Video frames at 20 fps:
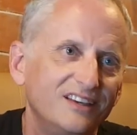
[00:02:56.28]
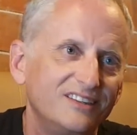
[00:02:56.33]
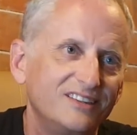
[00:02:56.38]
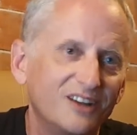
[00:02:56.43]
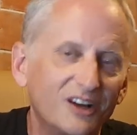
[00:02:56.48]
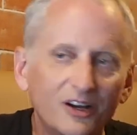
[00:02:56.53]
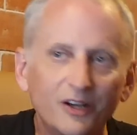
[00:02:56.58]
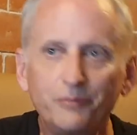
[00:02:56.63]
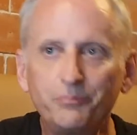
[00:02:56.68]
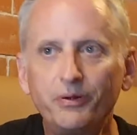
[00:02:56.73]

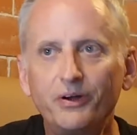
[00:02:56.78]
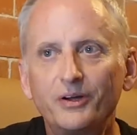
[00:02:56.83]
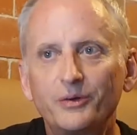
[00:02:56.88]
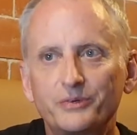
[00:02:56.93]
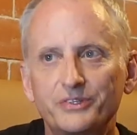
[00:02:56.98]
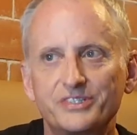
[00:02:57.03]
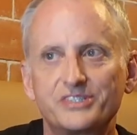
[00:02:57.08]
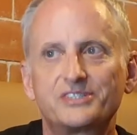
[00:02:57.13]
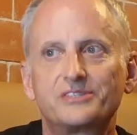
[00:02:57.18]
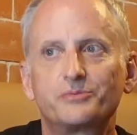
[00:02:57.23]
The hard part
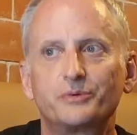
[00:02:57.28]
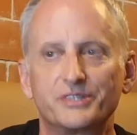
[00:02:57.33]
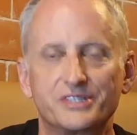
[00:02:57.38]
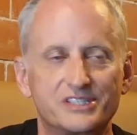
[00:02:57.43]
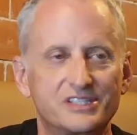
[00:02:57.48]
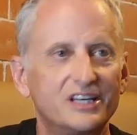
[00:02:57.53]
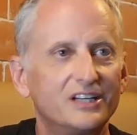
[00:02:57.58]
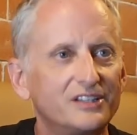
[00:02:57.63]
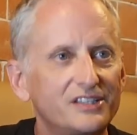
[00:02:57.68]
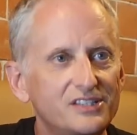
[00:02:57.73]
was was
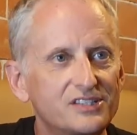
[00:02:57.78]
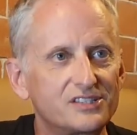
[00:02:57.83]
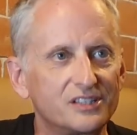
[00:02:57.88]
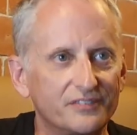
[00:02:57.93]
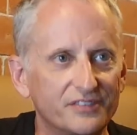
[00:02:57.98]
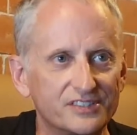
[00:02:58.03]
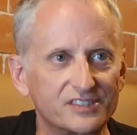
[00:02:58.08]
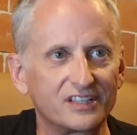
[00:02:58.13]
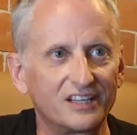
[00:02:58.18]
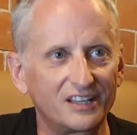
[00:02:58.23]
selling
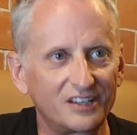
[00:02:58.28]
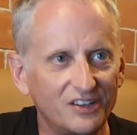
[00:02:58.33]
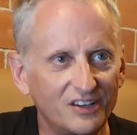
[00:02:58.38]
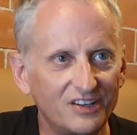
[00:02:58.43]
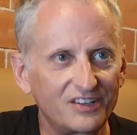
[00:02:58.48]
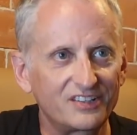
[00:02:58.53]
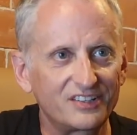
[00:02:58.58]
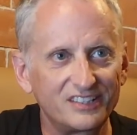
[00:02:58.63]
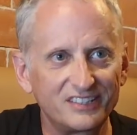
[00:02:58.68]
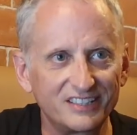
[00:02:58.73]
stuff. It's a lot
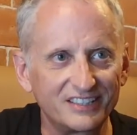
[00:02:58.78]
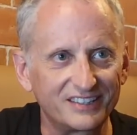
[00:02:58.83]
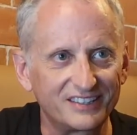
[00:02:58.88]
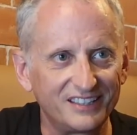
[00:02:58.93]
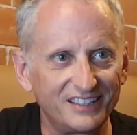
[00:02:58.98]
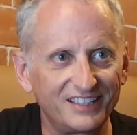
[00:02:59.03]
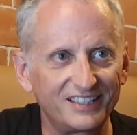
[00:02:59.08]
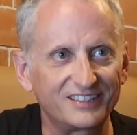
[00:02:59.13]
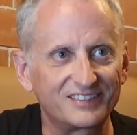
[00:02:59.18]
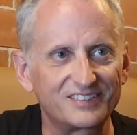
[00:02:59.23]
harder than you I
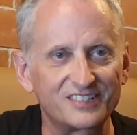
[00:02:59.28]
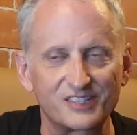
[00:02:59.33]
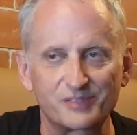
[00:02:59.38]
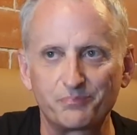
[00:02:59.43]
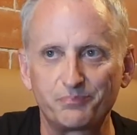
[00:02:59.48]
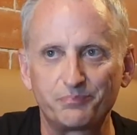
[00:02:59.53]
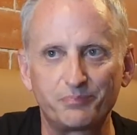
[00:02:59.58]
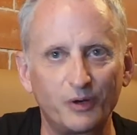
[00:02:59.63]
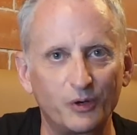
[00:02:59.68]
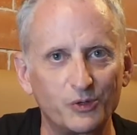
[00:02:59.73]
know. think. Just
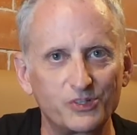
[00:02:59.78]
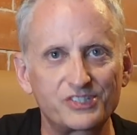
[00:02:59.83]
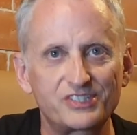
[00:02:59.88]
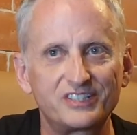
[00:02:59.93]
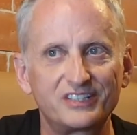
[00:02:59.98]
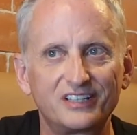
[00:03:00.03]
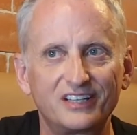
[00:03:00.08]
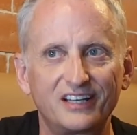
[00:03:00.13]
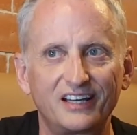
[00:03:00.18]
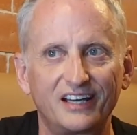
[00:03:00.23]

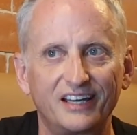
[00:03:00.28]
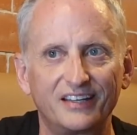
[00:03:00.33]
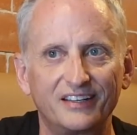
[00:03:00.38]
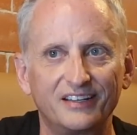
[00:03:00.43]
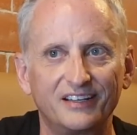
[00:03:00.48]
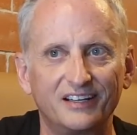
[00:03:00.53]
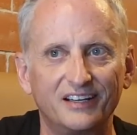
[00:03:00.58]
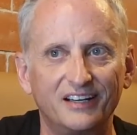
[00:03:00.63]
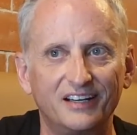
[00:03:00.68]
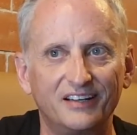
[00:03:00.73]
posting it on
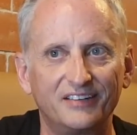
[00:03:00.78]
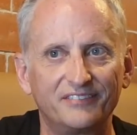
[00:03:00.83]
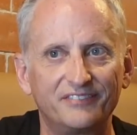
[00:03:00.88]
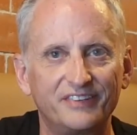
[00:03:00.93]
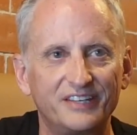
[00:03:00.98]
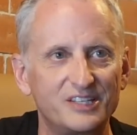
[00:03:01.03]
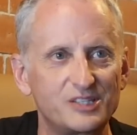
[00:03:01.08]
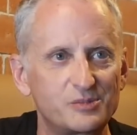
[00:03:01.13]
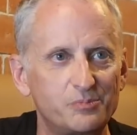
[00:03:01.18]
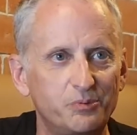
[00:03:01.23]
uh,
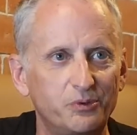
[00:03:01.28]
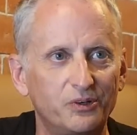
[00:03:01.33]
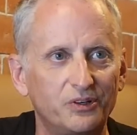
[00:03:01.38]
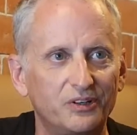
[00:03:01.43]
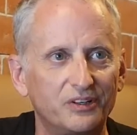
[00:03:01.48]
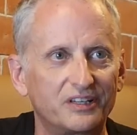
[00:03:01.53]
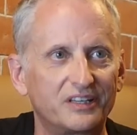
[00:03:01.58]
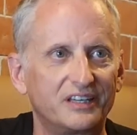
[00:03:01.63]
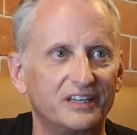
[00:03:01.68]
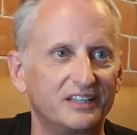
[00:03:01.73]

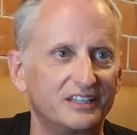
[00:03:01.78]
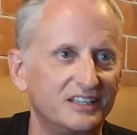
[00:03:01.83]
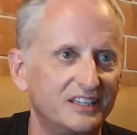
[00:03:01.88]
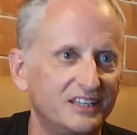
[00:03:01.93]
Facebook and